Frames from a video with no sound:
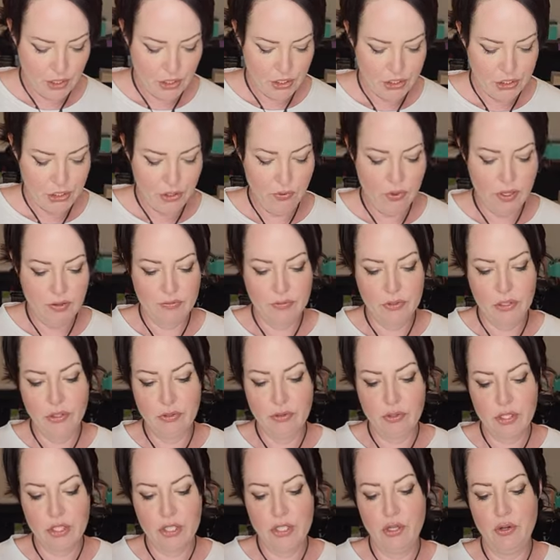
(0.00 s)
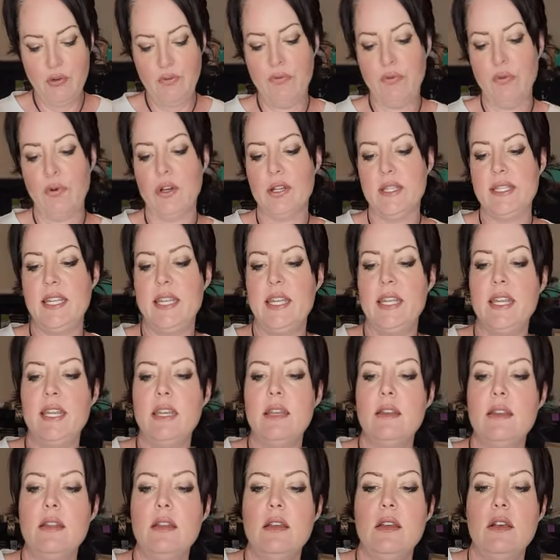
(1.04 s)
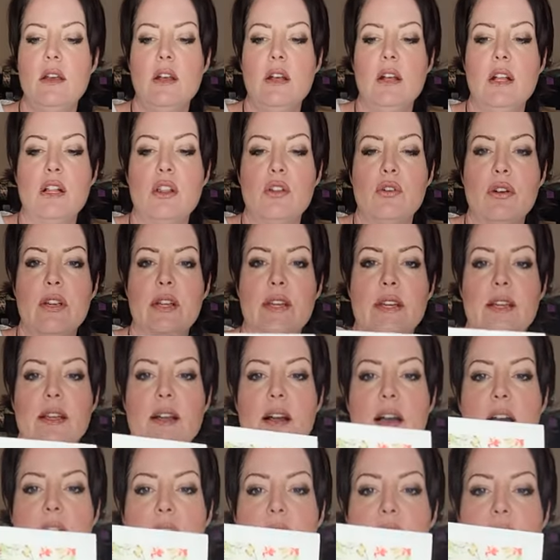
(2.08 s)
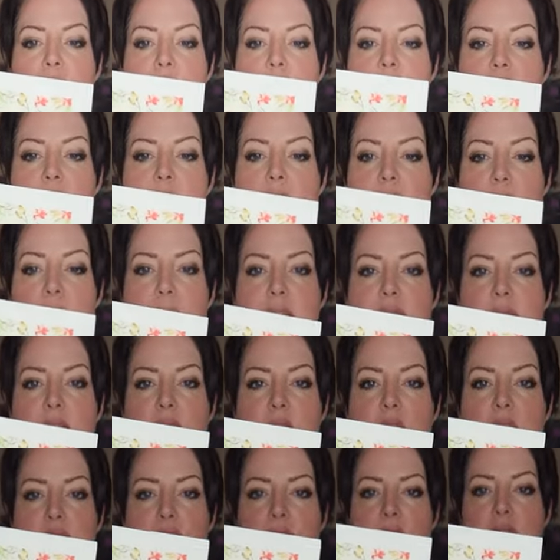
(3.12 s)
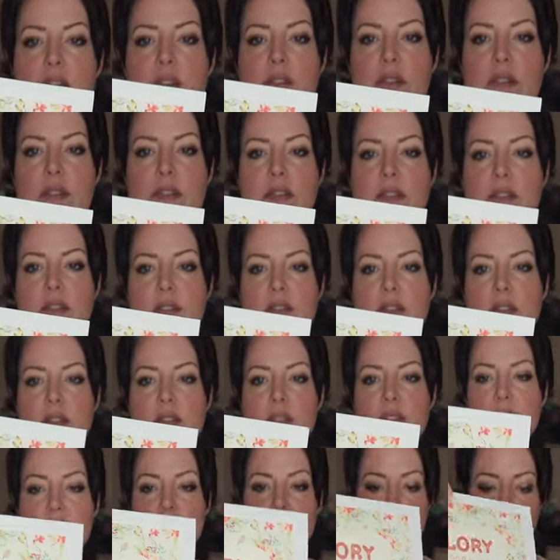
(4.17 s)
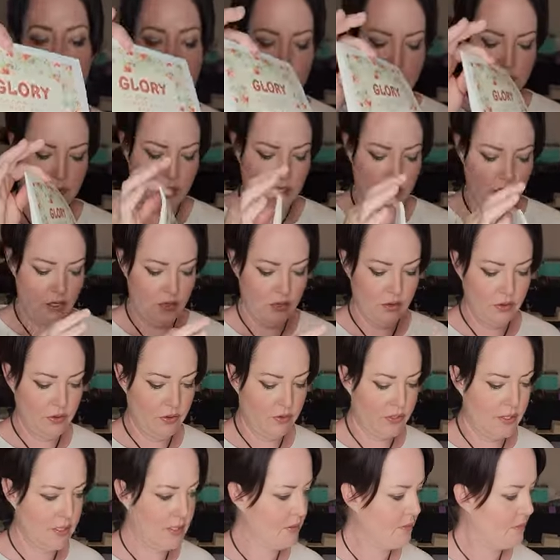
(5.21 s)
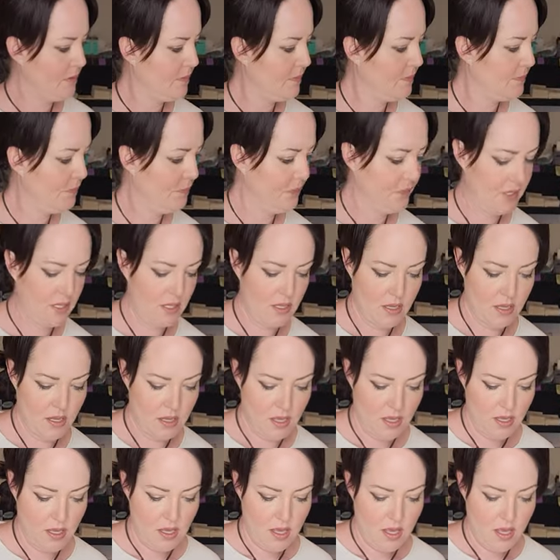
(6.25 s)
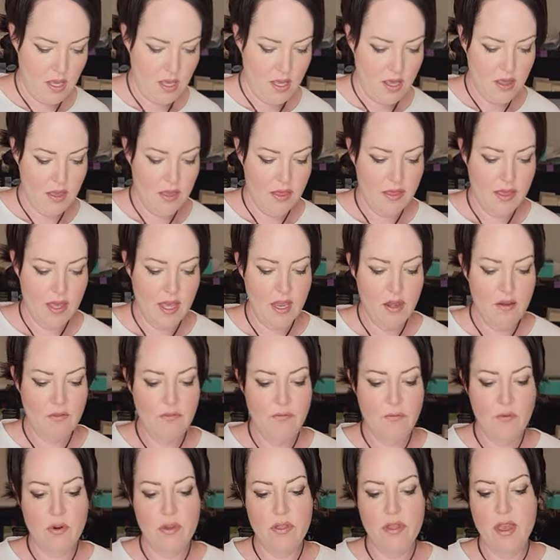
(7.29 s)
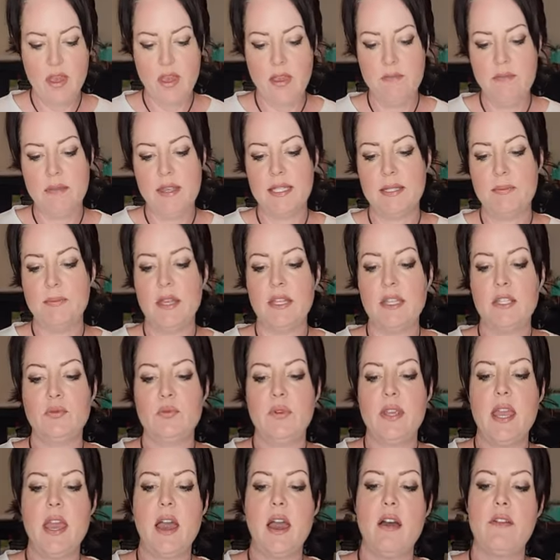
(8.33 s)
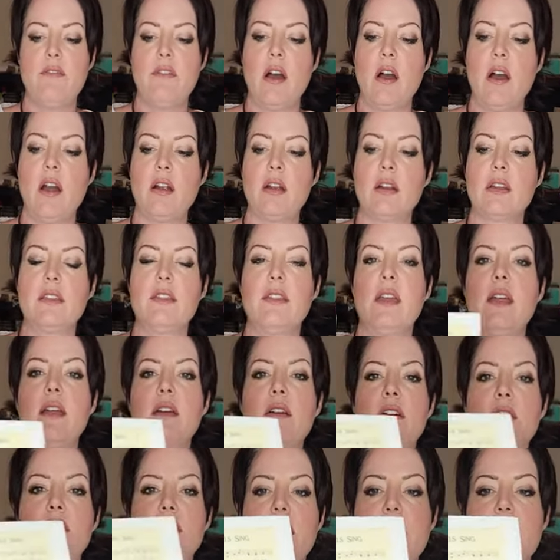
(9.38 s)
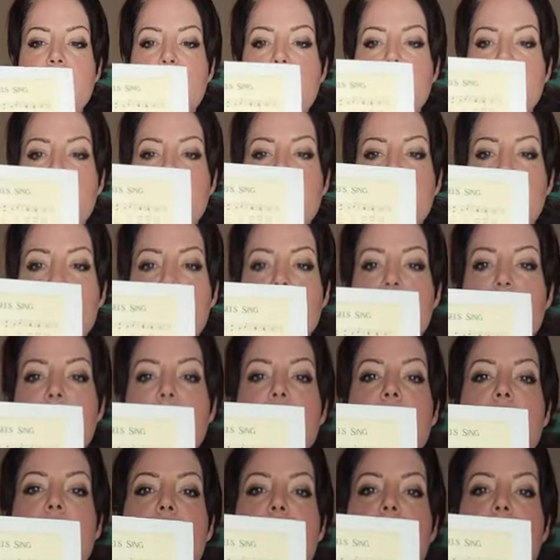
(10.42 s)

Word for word: two of Luke 2.14, glory to God, peace on earth, super cute. Then for the hymn this month, we have Hark the Herald Angels Sing.